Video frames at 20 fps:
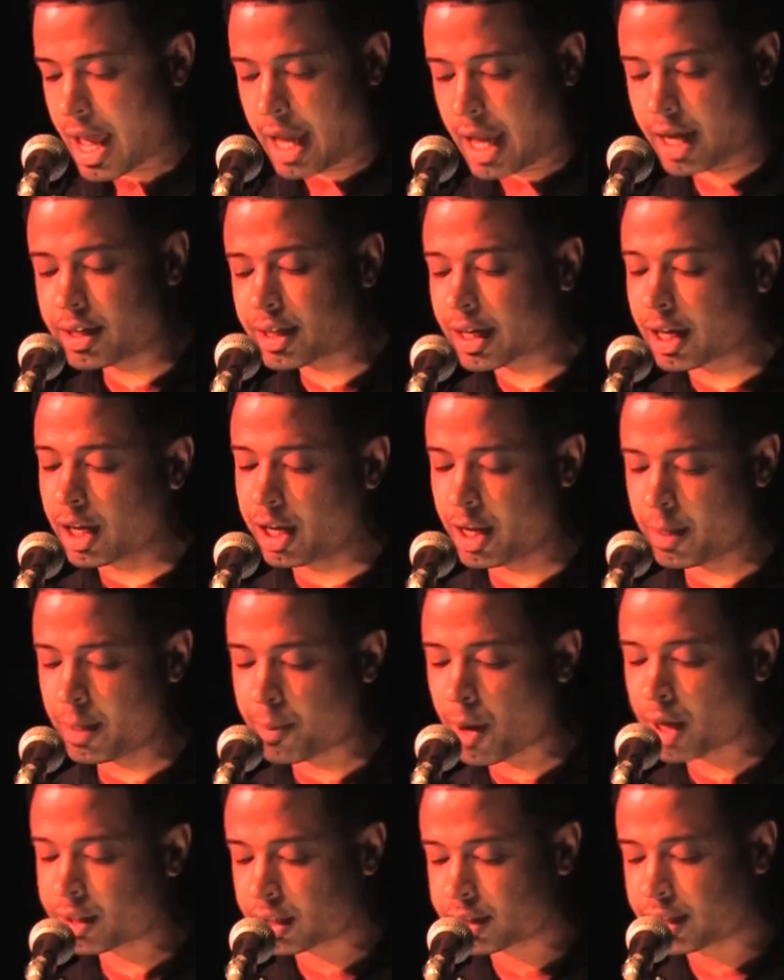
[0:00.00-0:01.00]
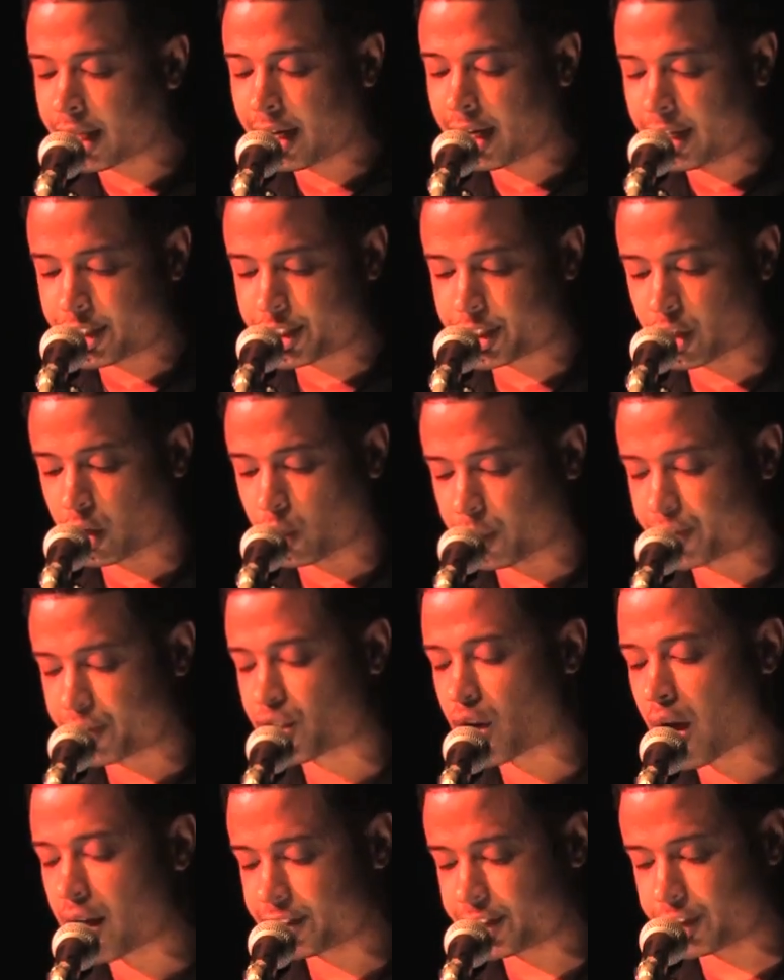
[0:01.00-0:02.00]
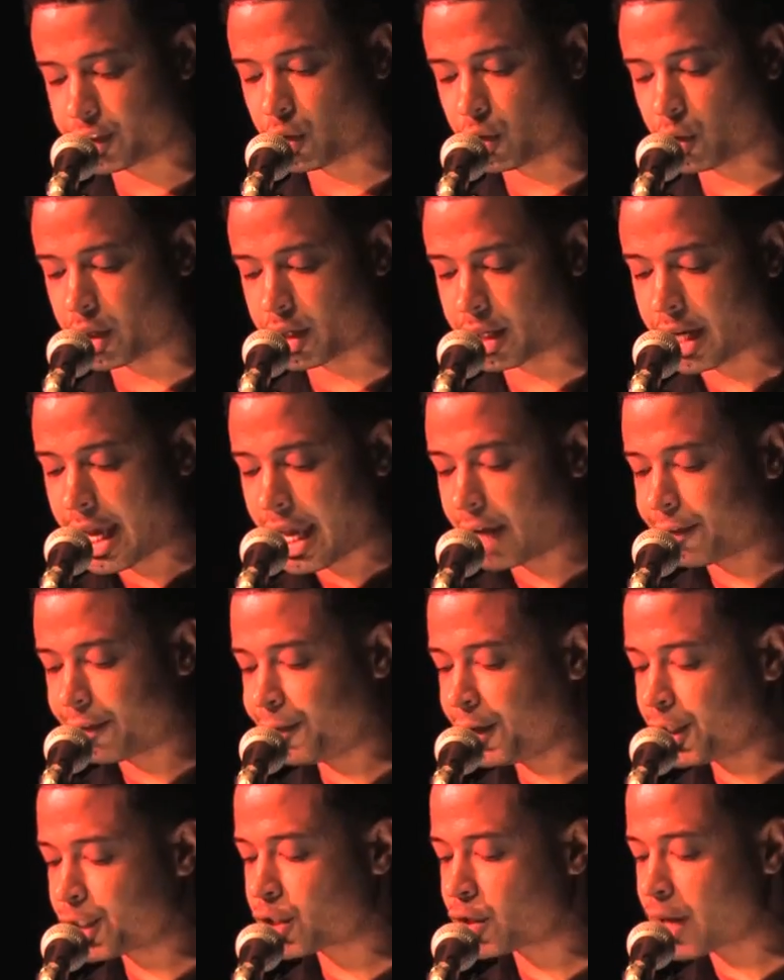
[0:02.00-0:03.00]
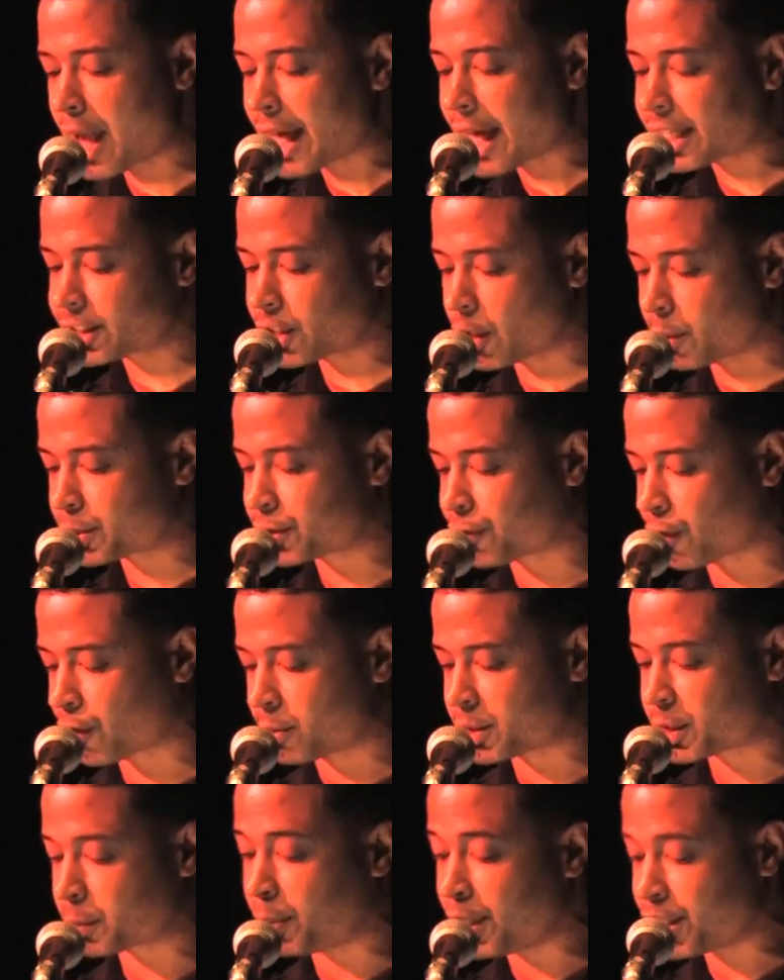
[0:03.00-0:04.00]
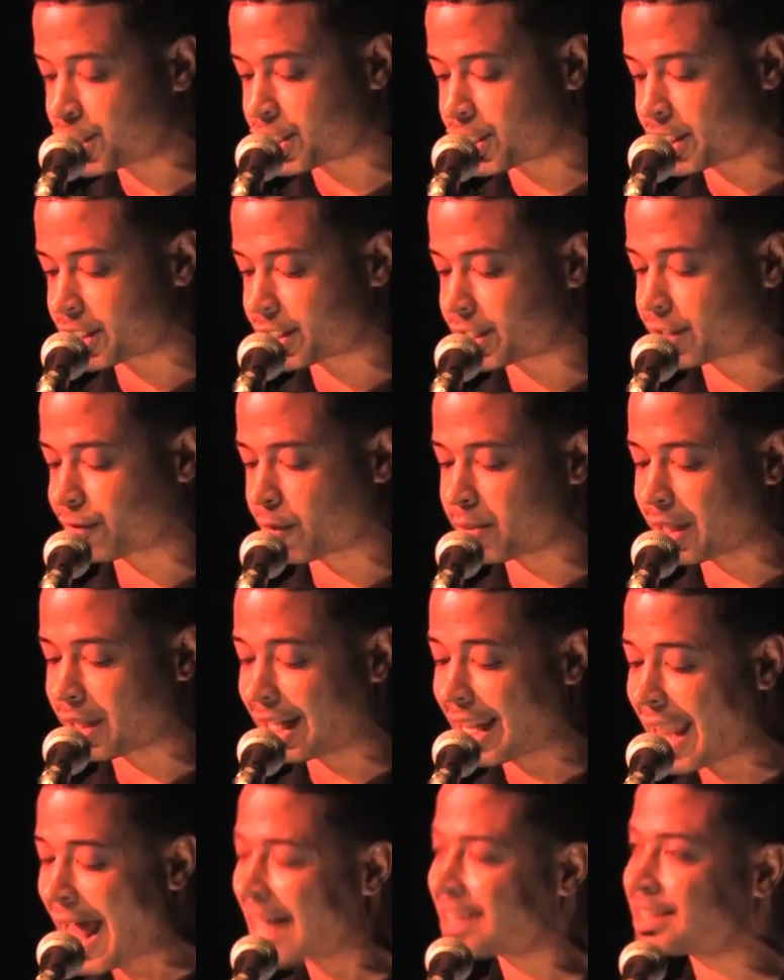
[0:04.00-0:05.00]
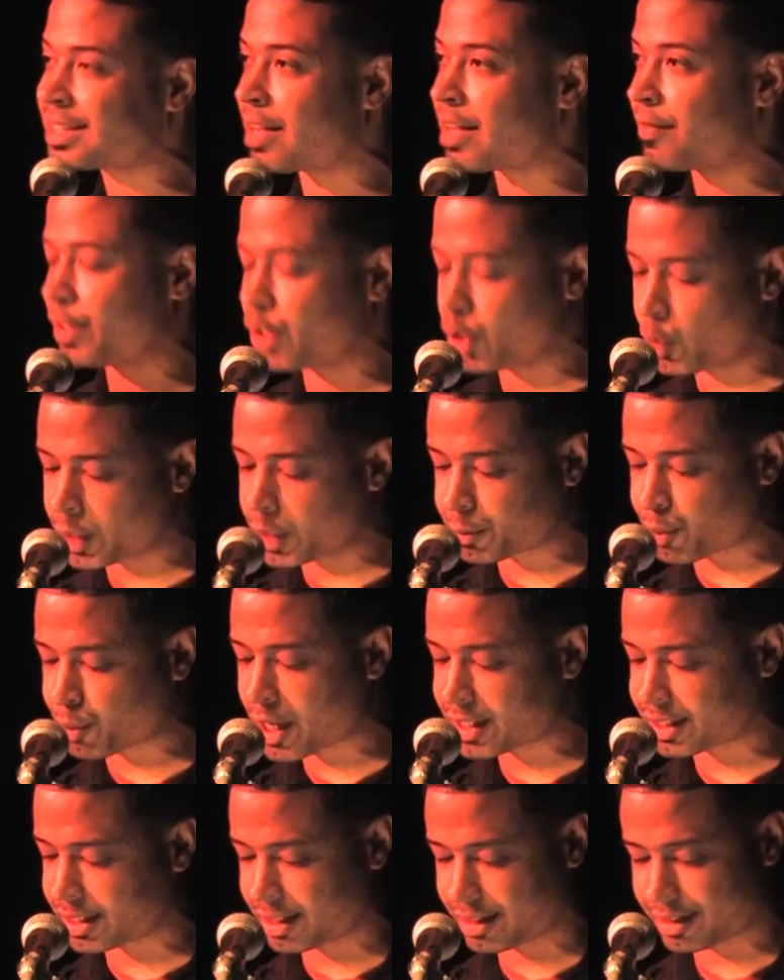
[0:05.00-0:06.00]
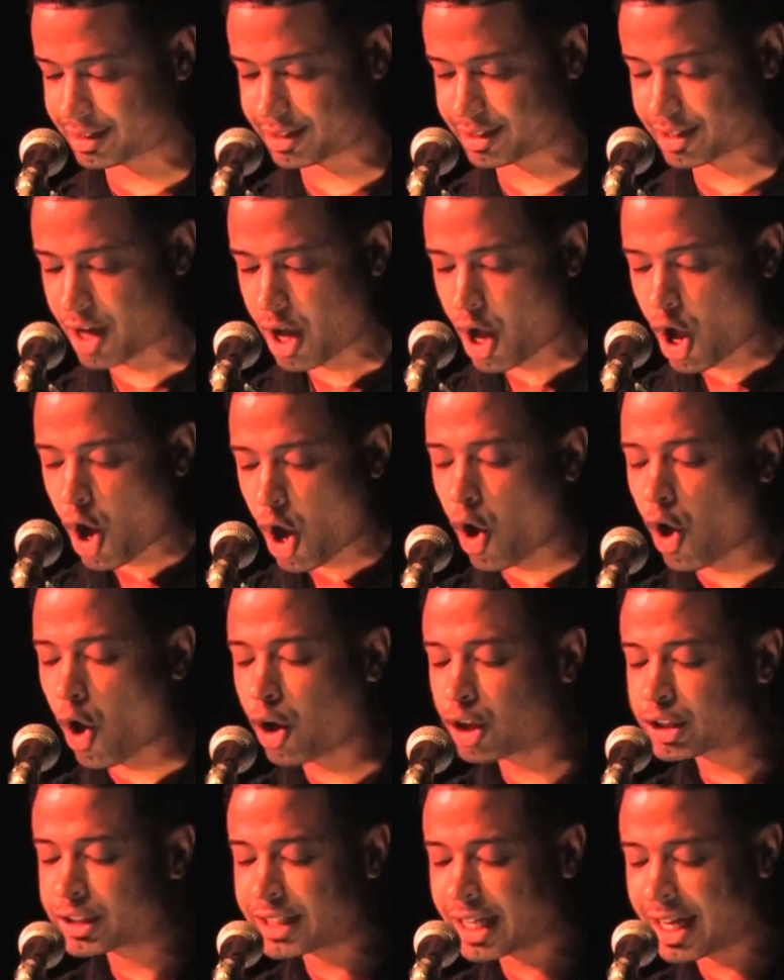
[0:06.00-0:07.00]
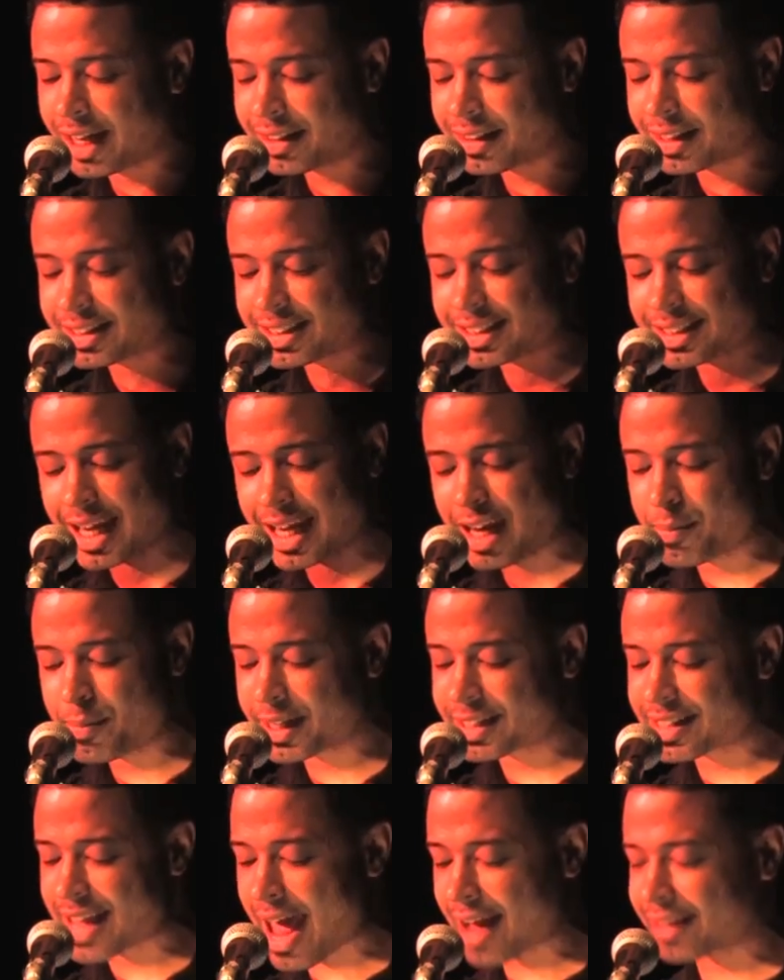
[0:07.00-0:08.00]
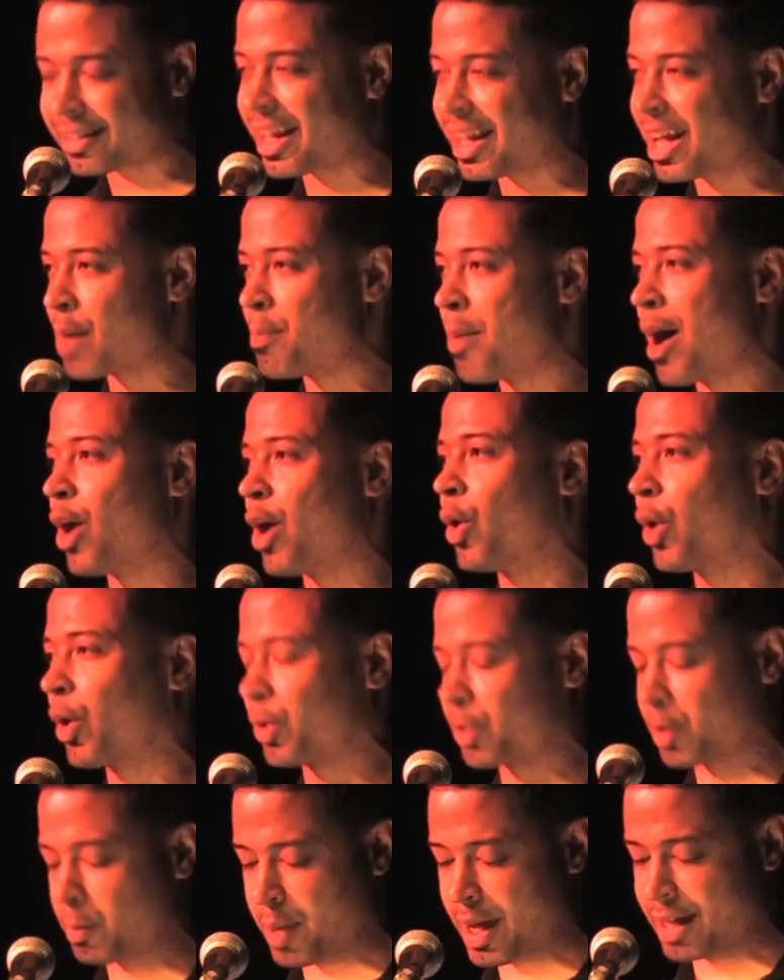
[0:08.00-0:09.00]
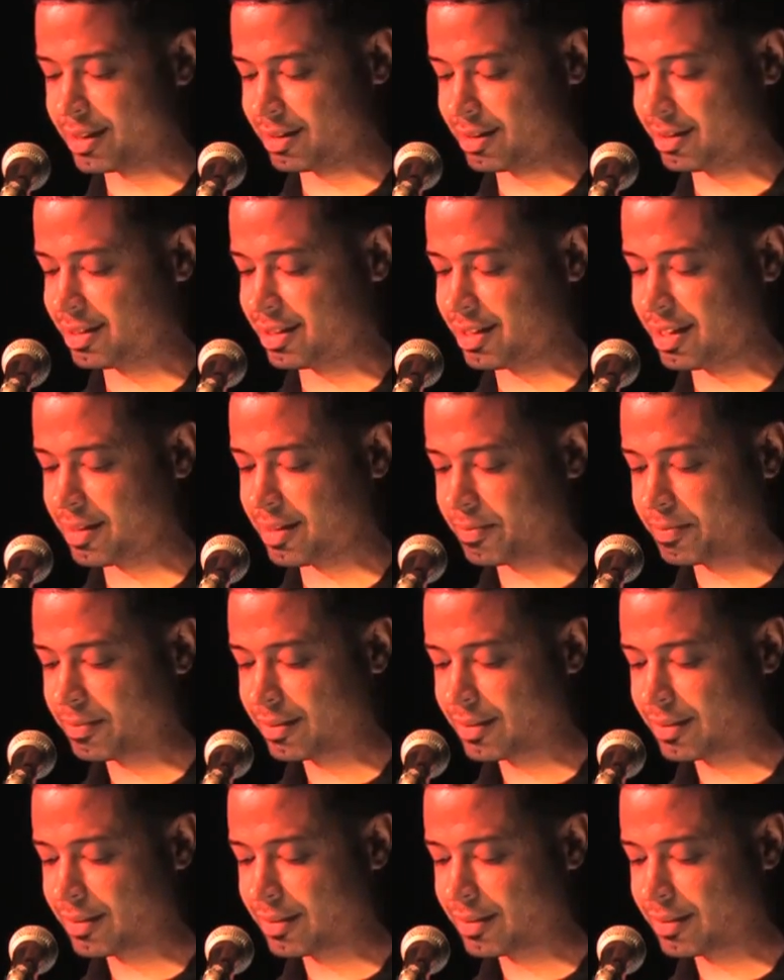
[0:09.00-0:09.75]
In a clip on The Daily Show with Jon Stewart, it featured excerpts from speeches from the last 7 US presidents, all saying the same exact thing about oil dependency.